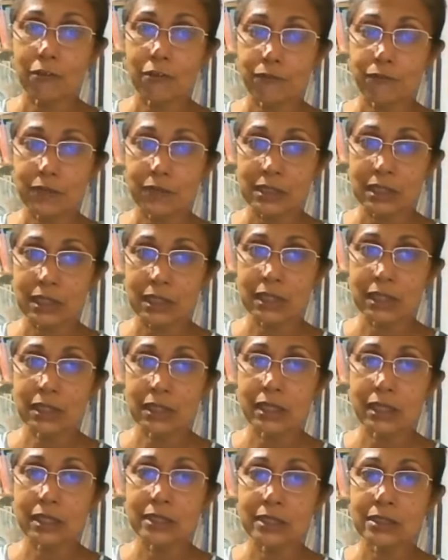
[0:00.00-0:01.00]
Firstly,
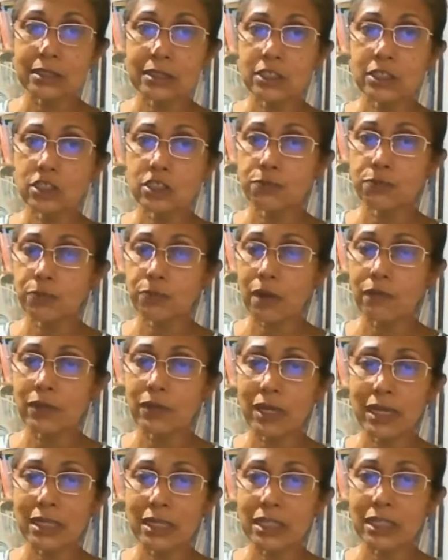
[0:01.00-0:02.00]
there is such power
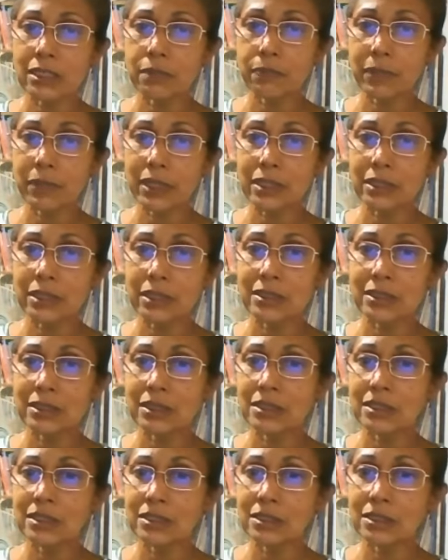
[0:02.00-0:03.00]
and independence
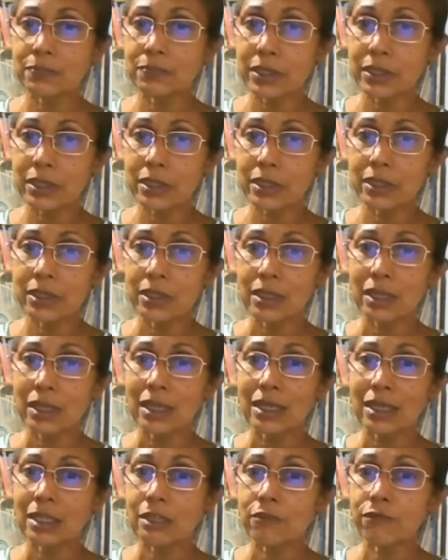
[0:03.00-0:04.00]
in this bird
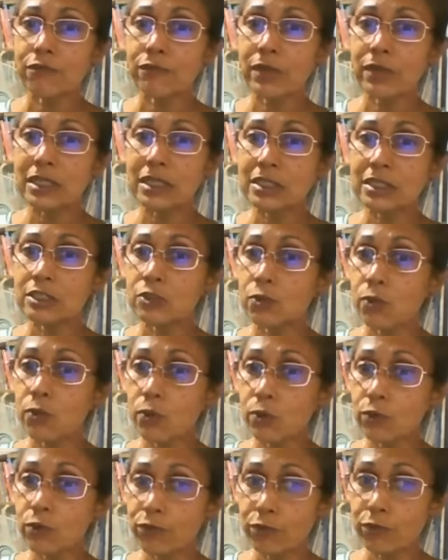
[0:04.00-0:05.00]
that finds its
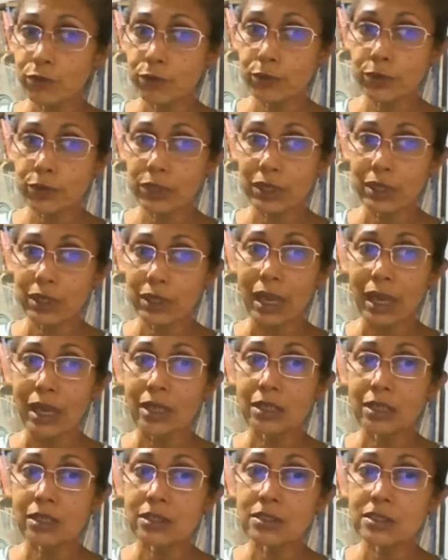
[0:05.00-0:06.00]
own food
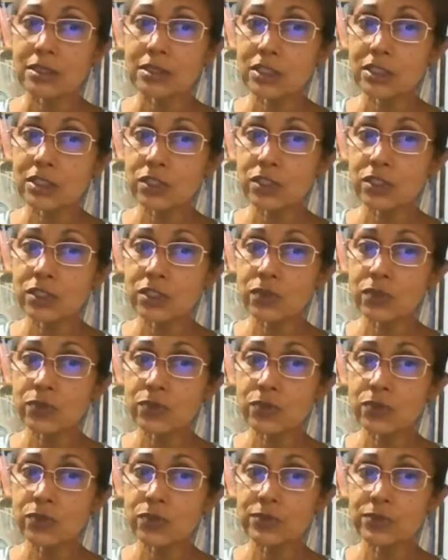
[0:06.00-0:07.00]
and consumes
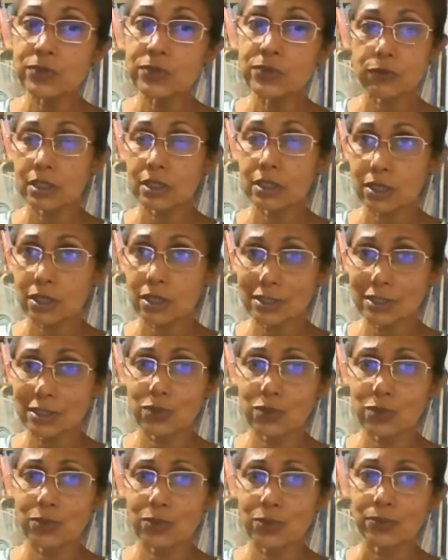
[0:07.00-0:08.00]
it with such
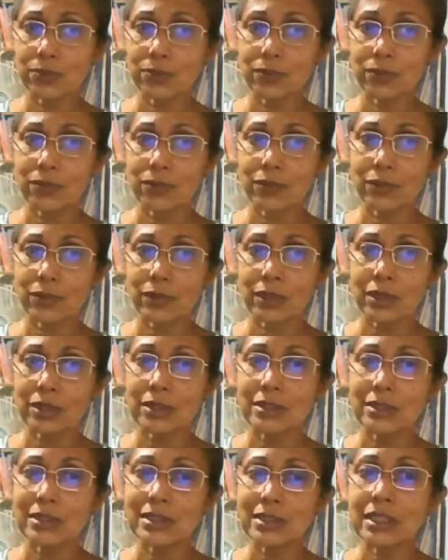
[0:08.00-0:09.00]
gusto.
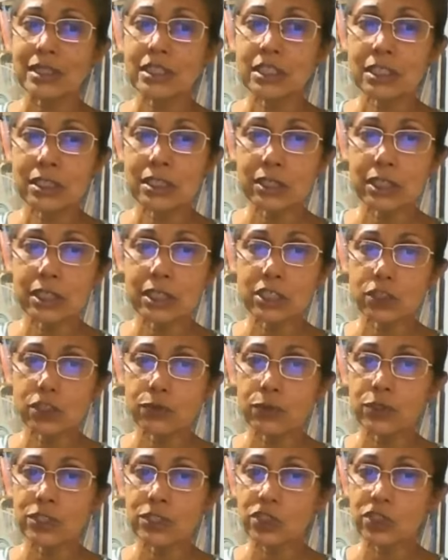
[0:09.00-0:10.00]
Such a creature
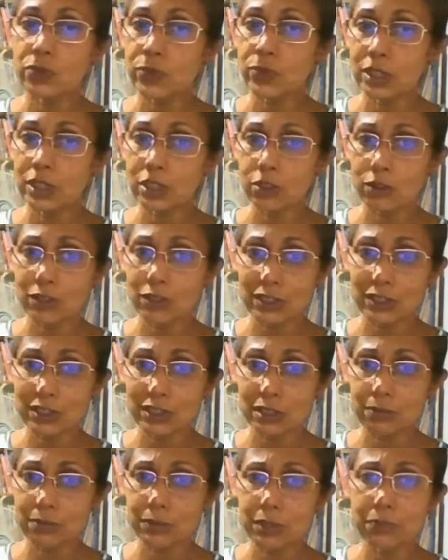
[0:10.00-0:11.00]
would surely not
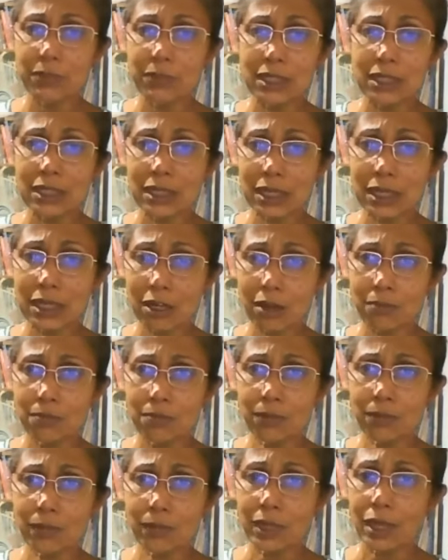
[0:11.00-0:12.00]
accept a mere
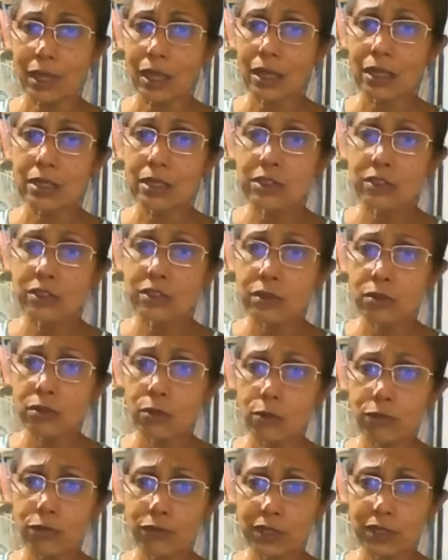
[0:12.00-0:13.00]
crumb, literal
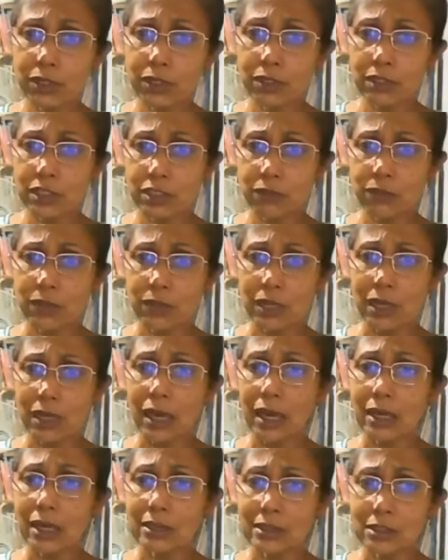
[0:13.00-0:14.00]
or figurative,
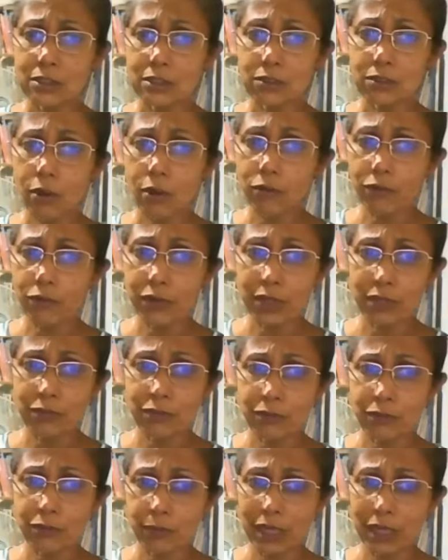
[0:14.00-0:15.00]
as an offering
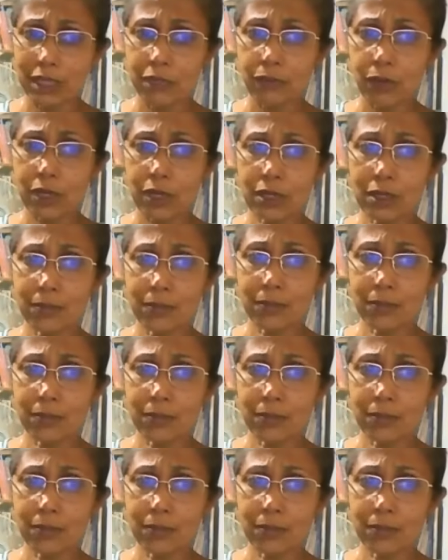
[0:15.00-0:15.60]
from anyone.